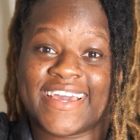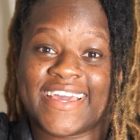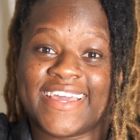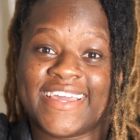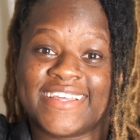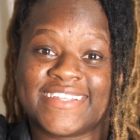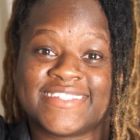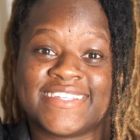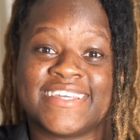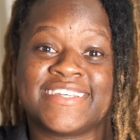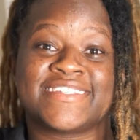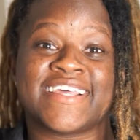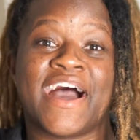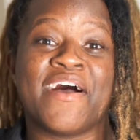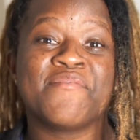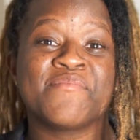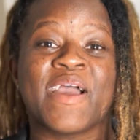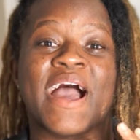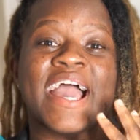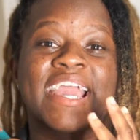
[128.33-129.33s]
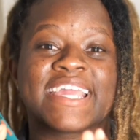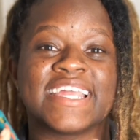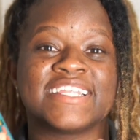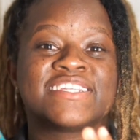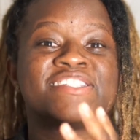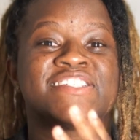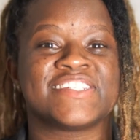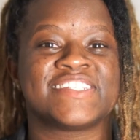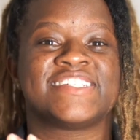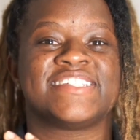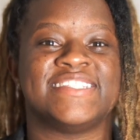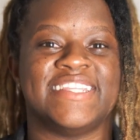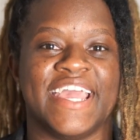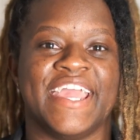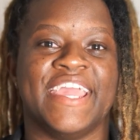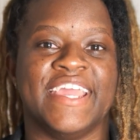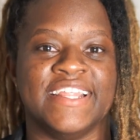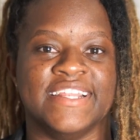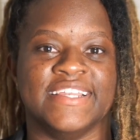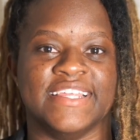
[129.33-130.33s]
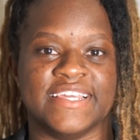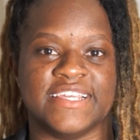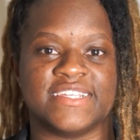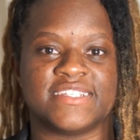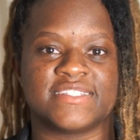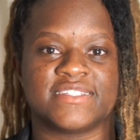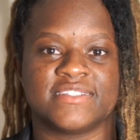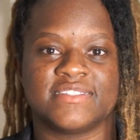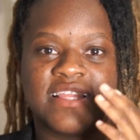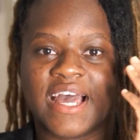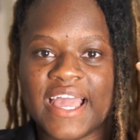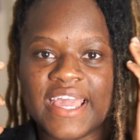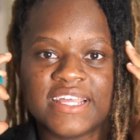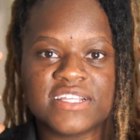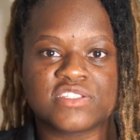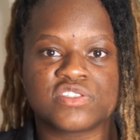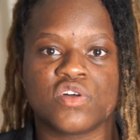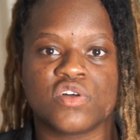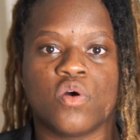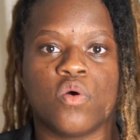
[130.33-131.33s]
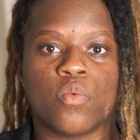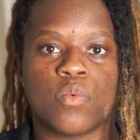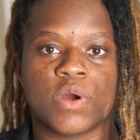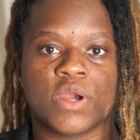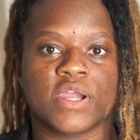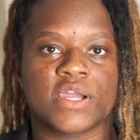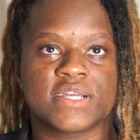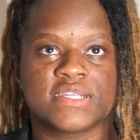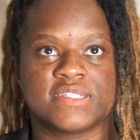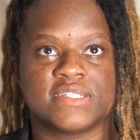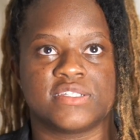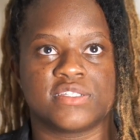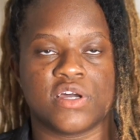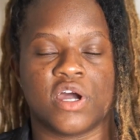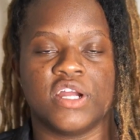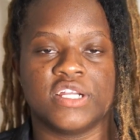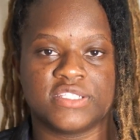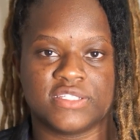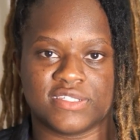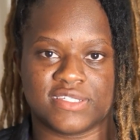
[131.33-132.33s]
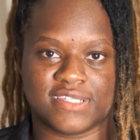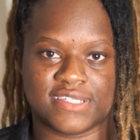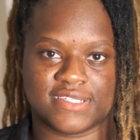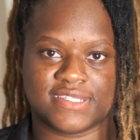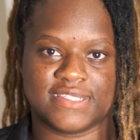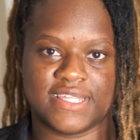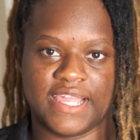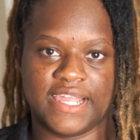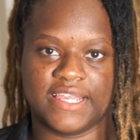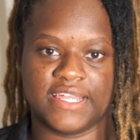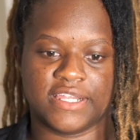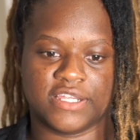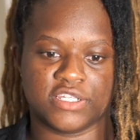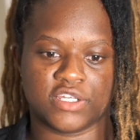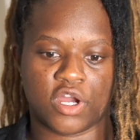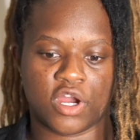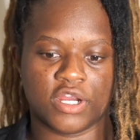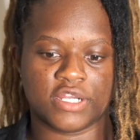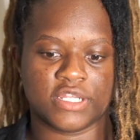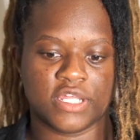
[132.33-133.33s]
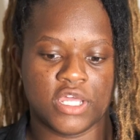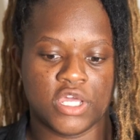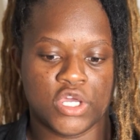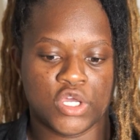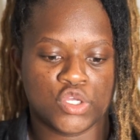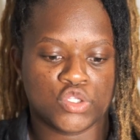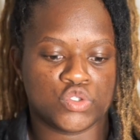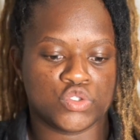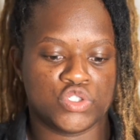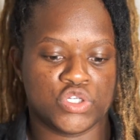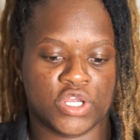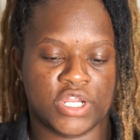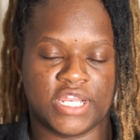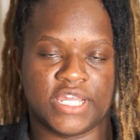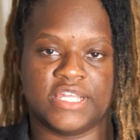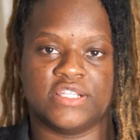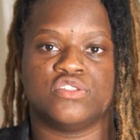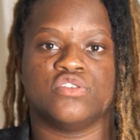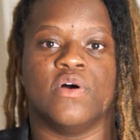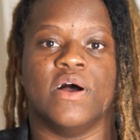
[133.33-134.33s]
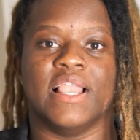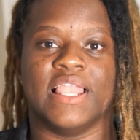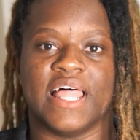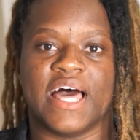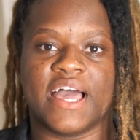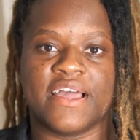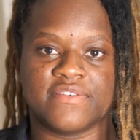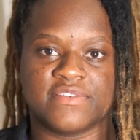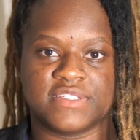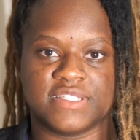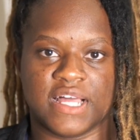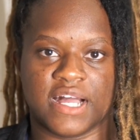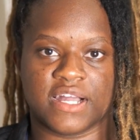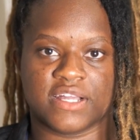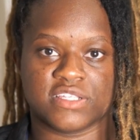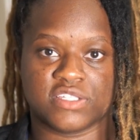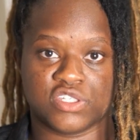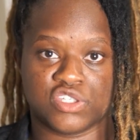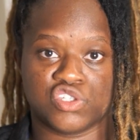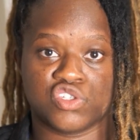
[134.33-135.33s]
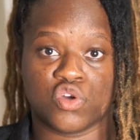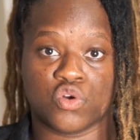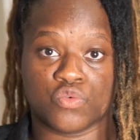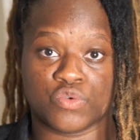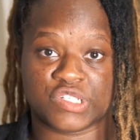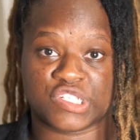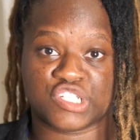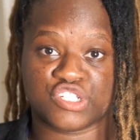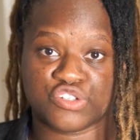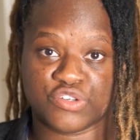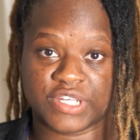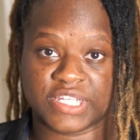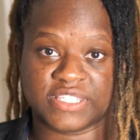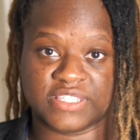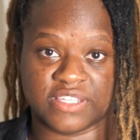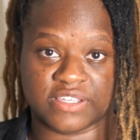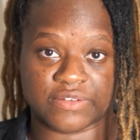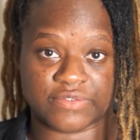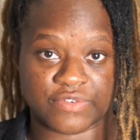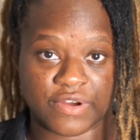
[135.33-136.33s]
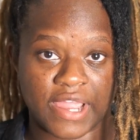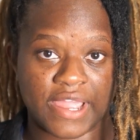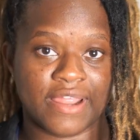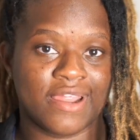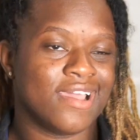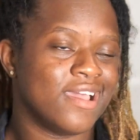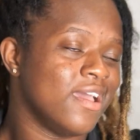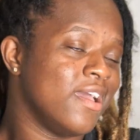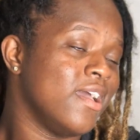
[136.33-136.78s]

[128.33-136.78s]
I can sustain this. Diets don't work because it's hard to sustain it. It's hard to turn it into a lifestyle because it's so restricted, right?